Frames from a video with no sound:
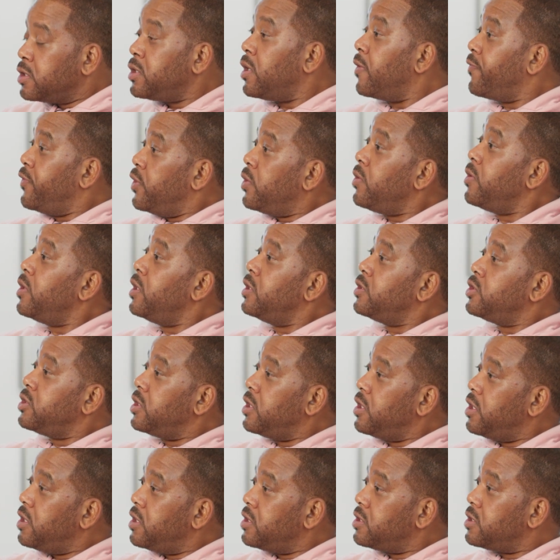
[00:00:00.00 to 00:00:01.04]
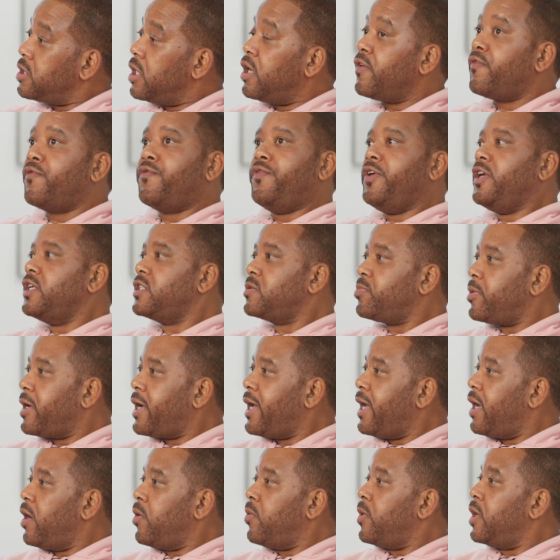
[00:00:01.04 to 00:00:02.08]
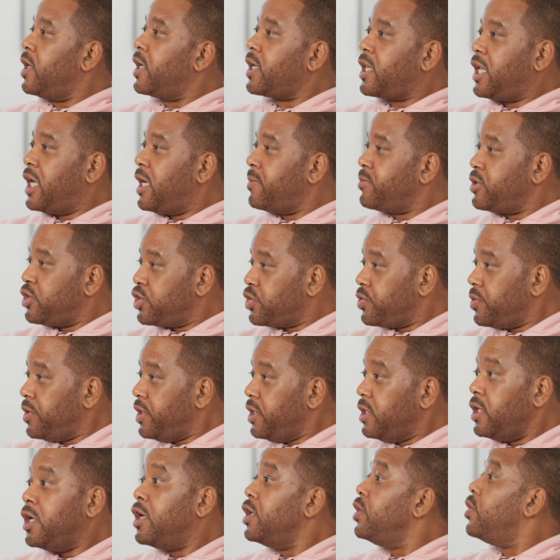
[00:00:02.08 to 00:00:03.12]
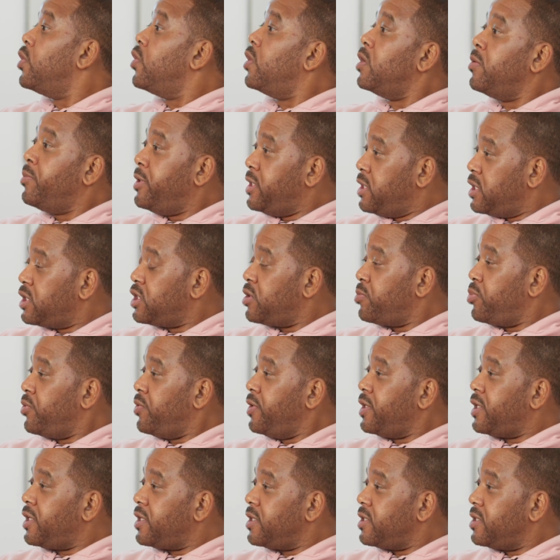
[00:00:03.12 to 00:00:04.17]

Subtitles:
So if you're going to judge a fish by how well it climbs a tree, you're going to be disappointed.